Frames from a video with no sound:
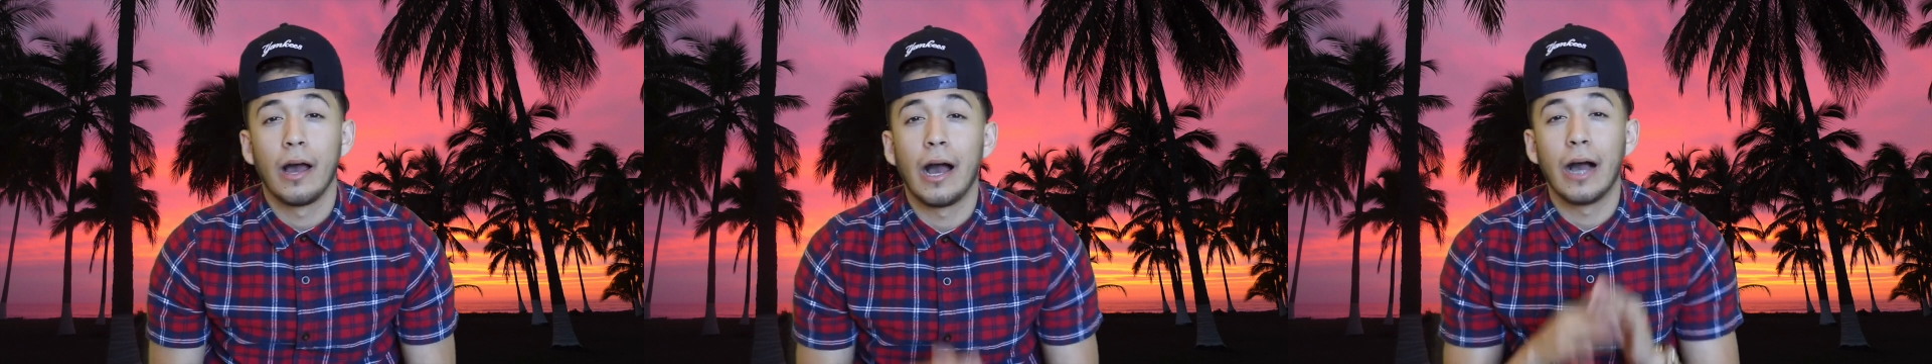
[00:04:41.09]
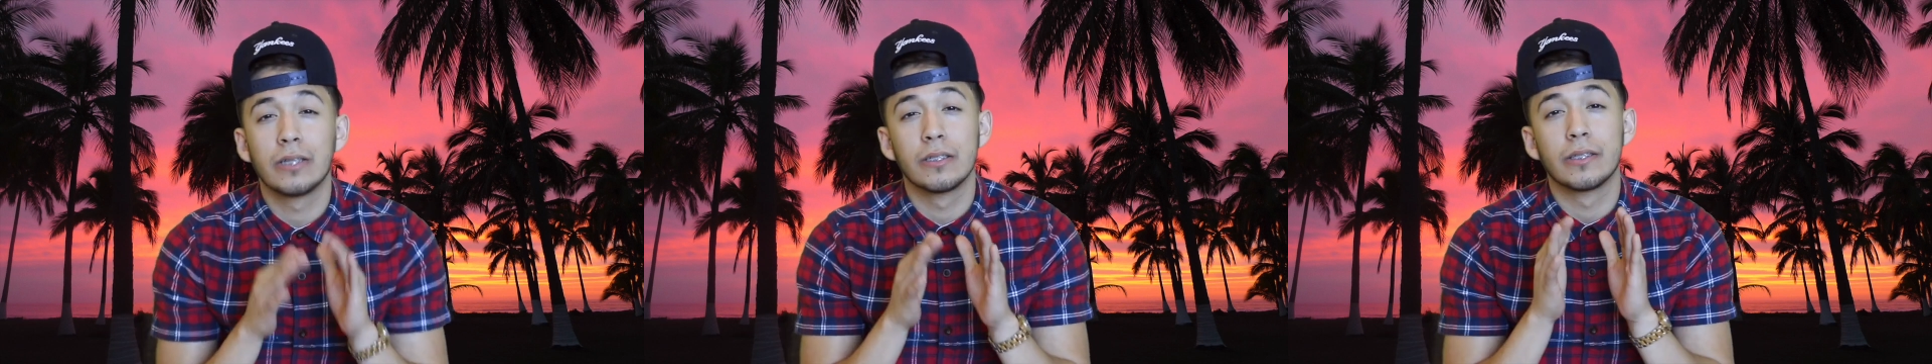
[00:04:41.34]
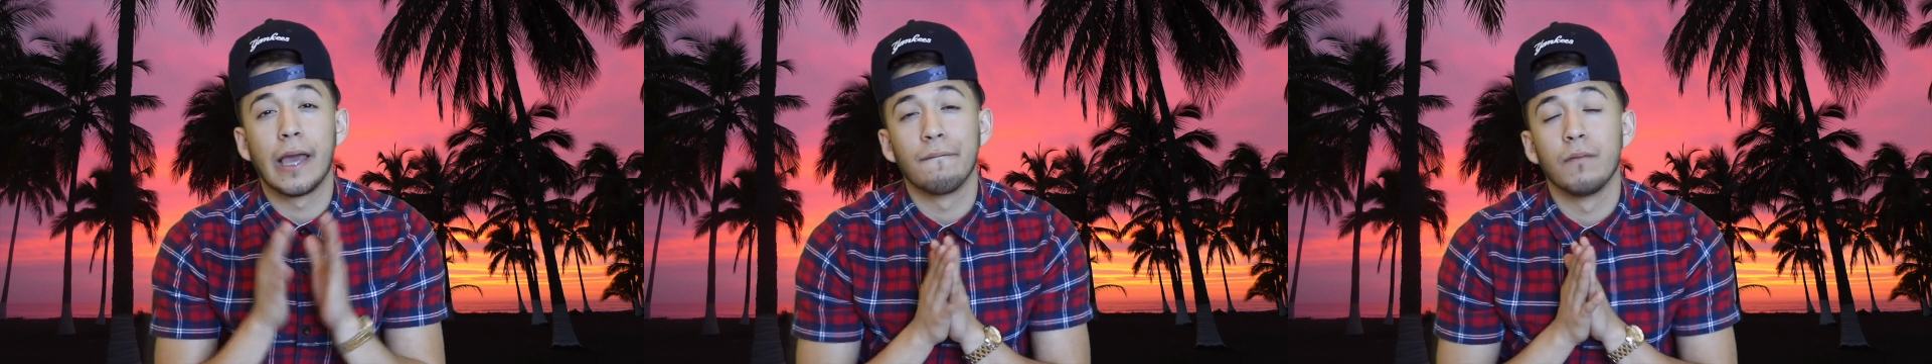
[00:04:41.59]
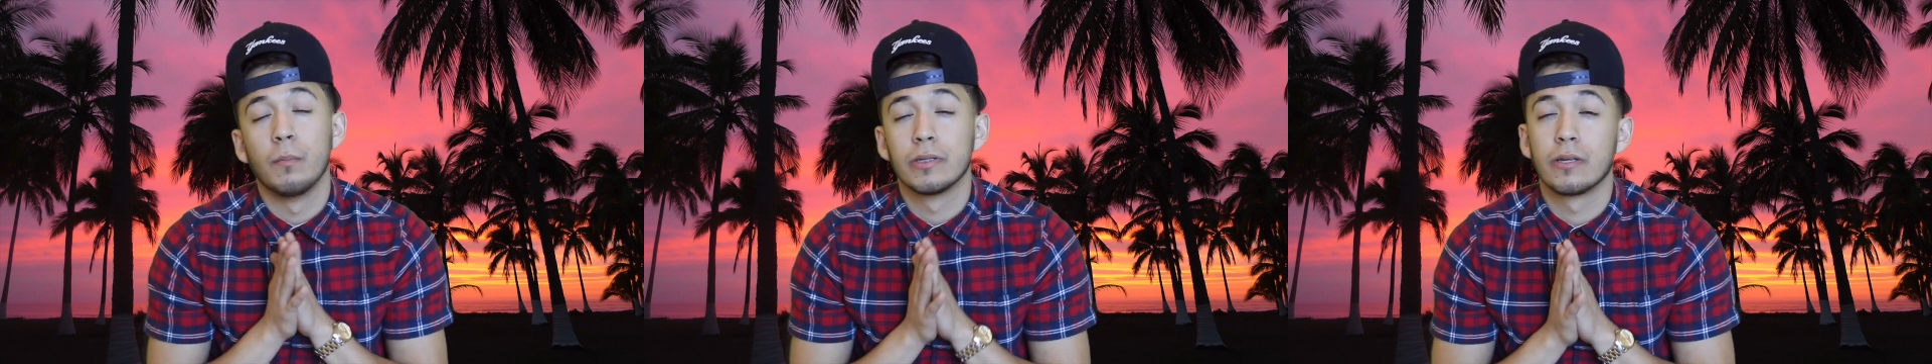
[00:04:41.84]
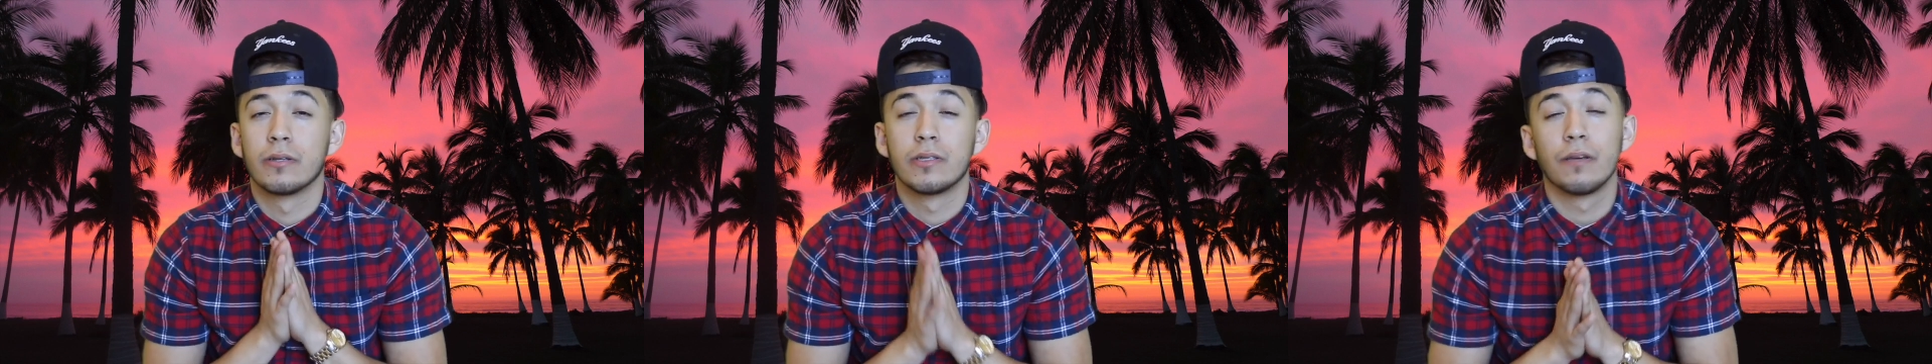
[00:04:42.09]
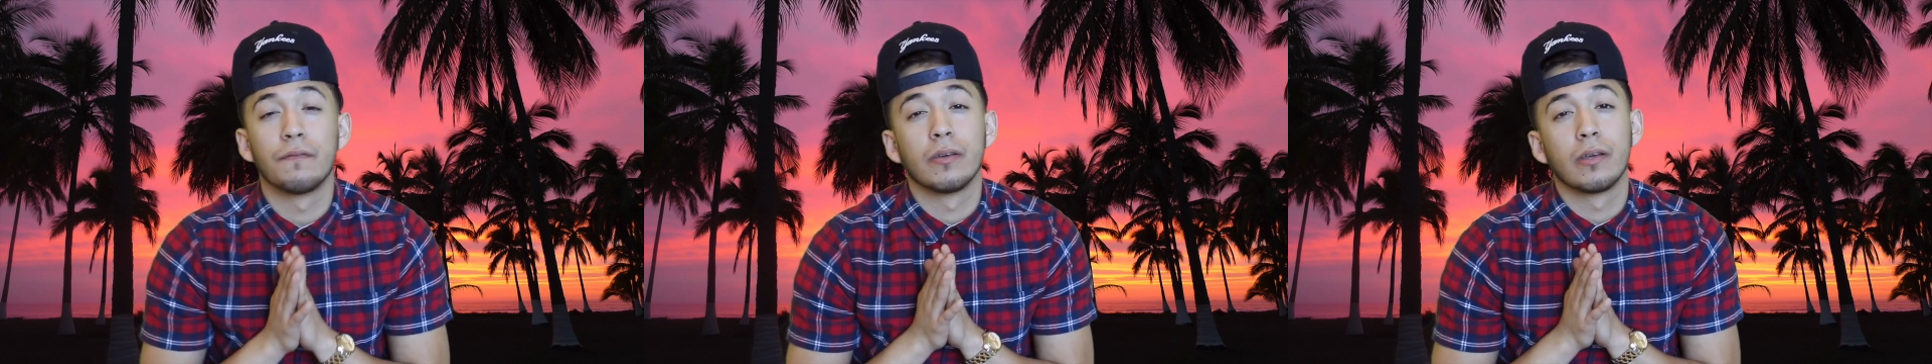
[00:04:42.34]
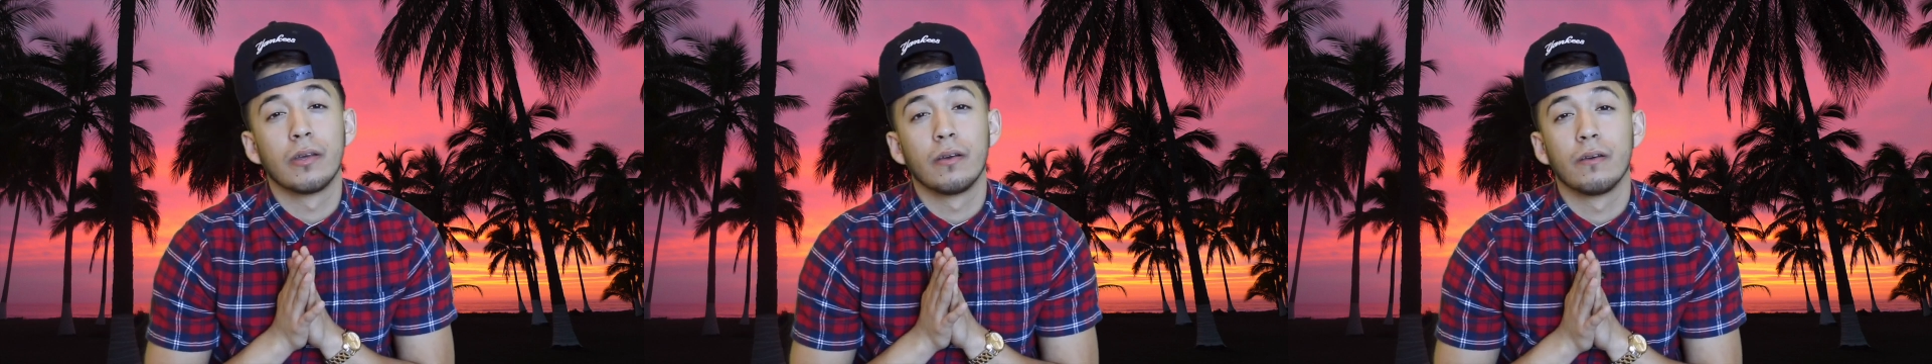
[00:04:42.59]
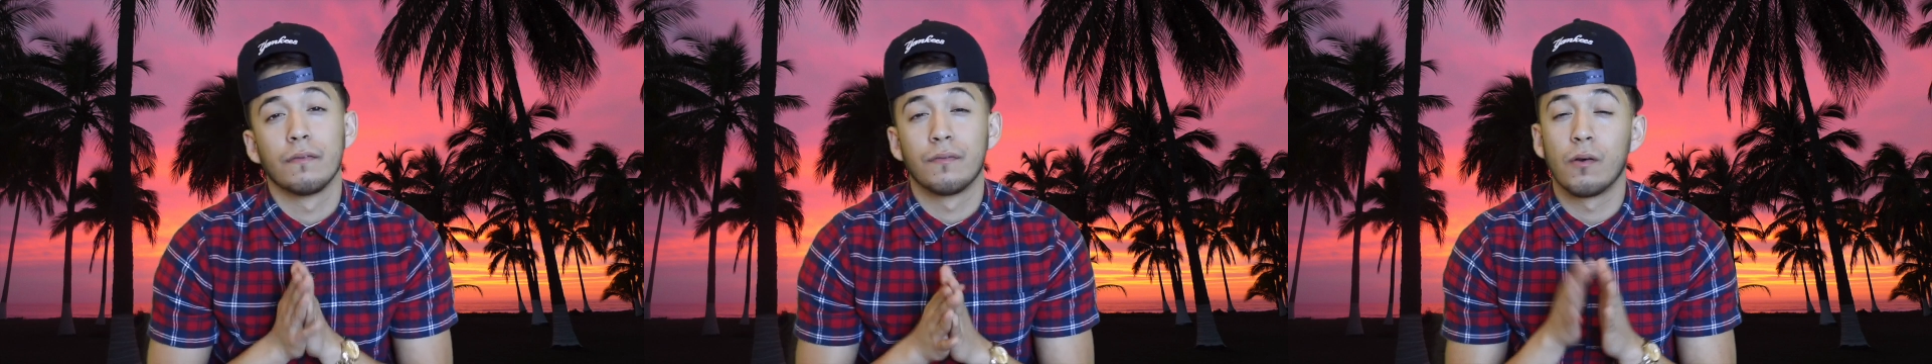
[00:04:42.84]
I just gave him a
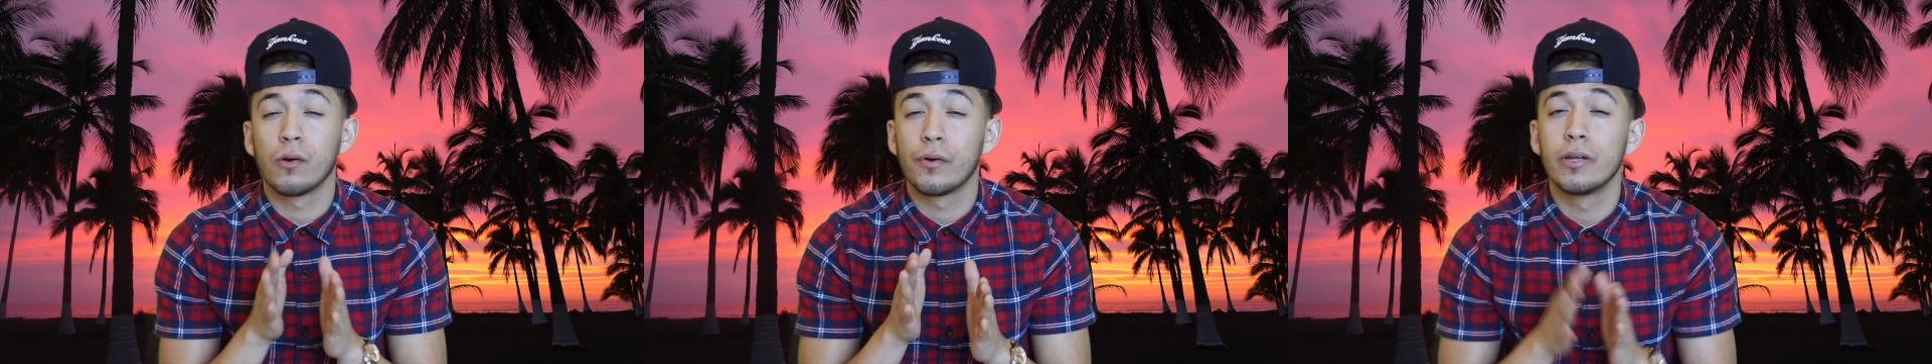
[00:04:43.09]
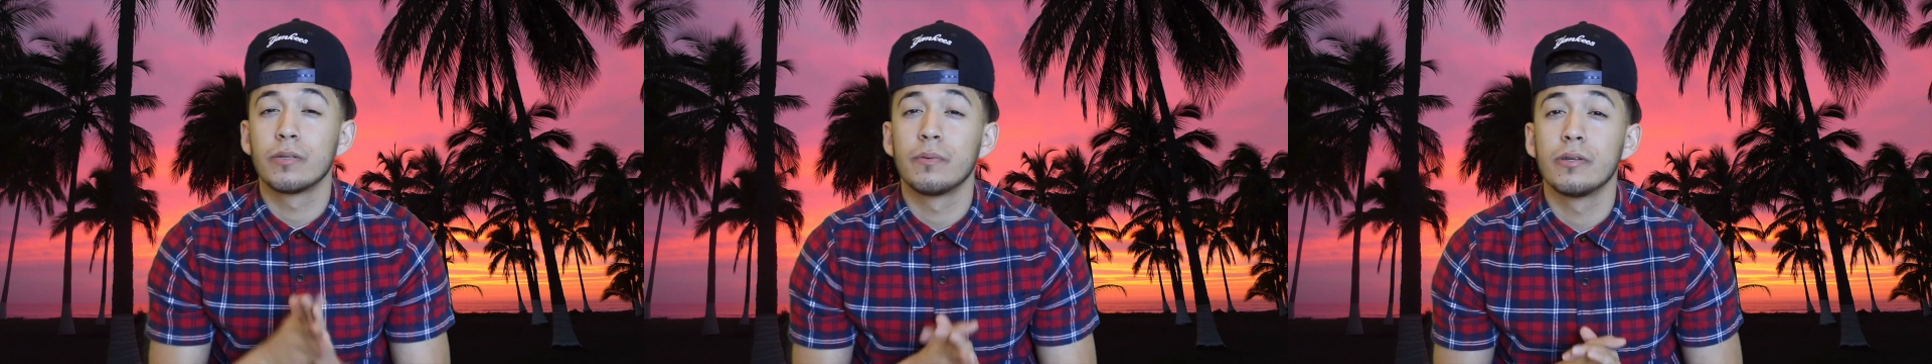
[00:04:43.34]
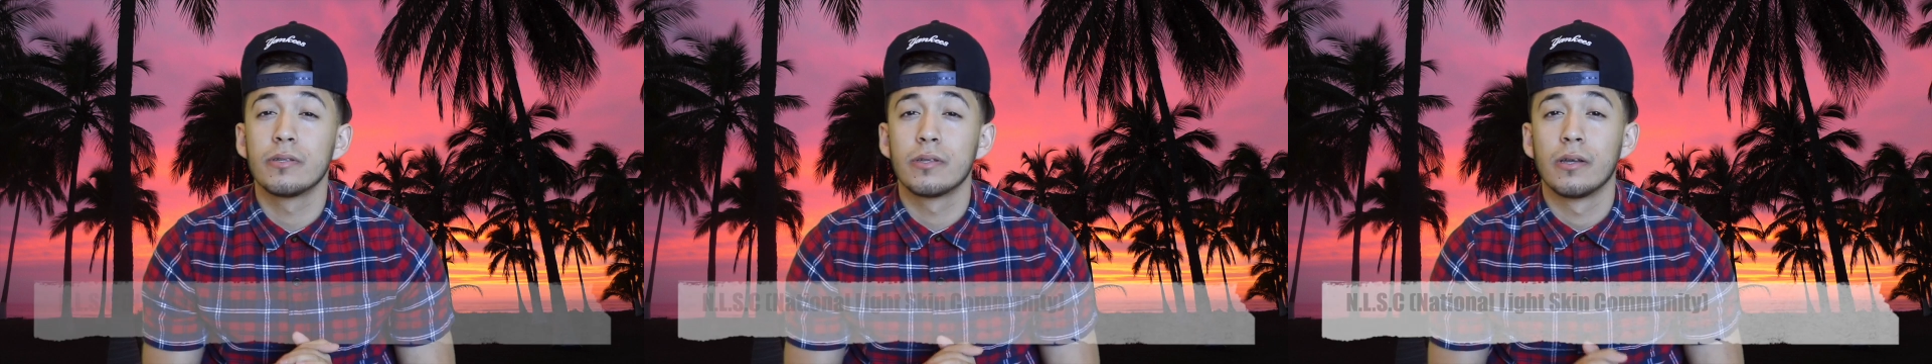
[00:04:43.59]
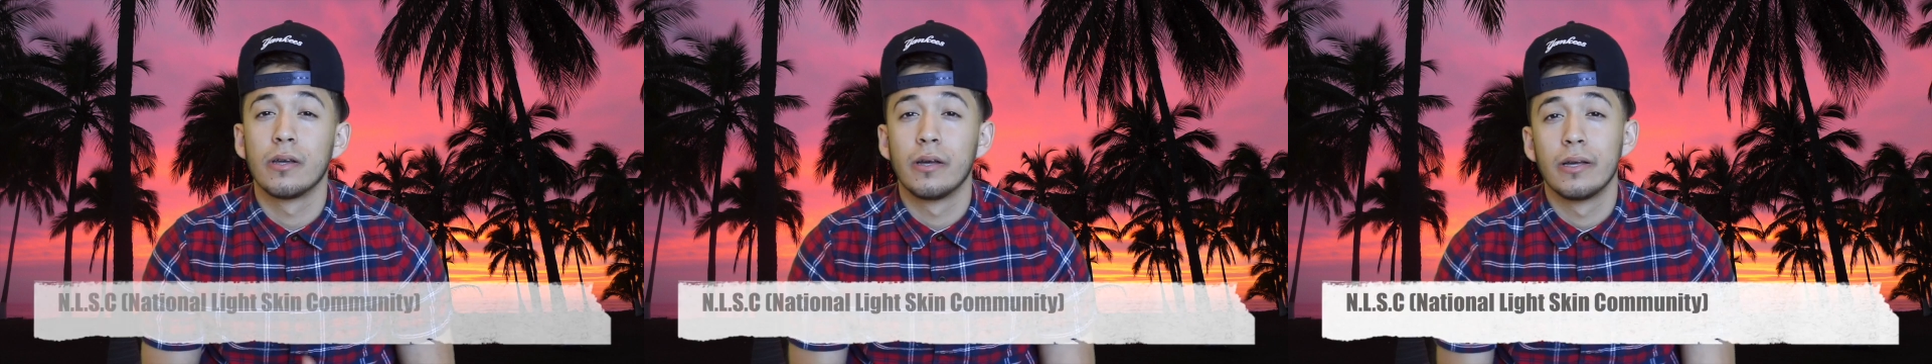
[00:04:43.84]
certificate for Christmas